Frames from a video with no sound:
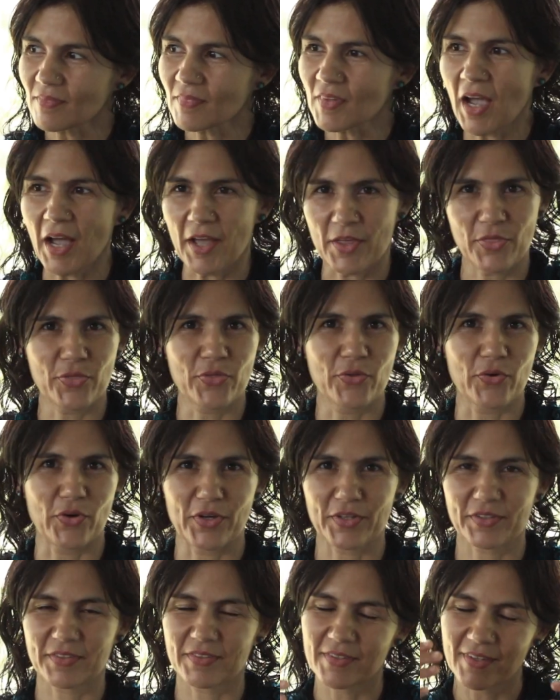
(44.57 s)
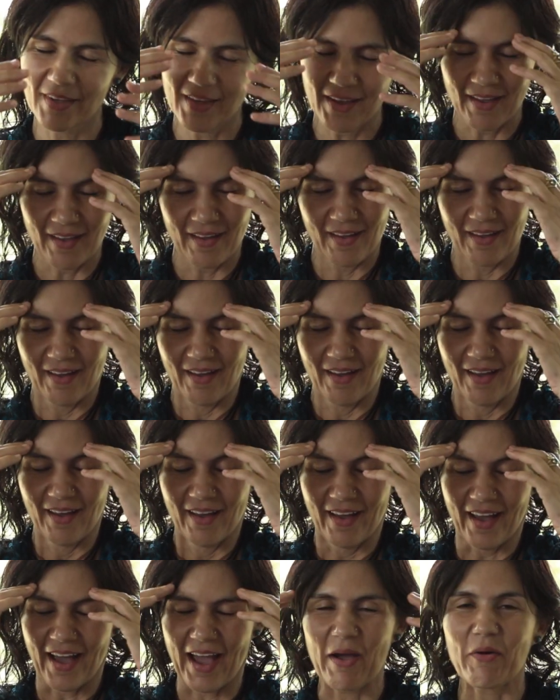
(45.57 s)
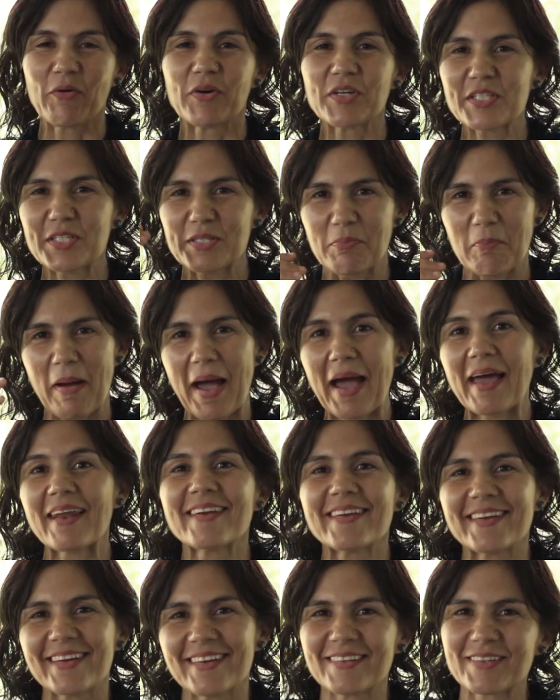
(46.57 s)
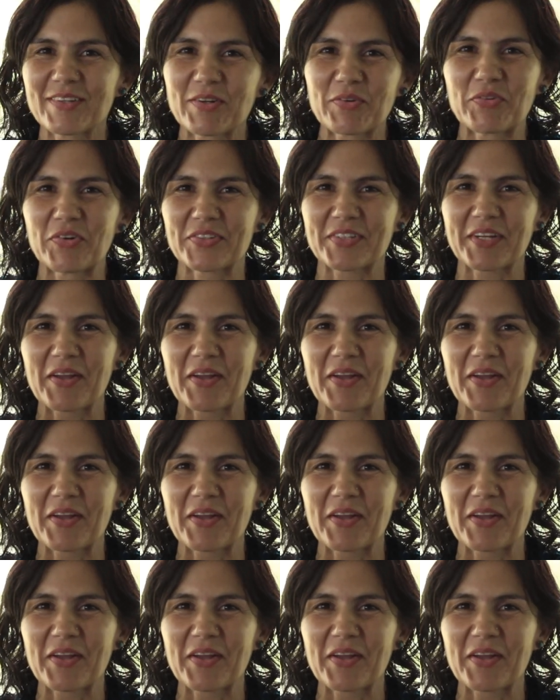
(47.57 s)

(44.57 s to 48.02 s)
I thought, I was smiling underwater.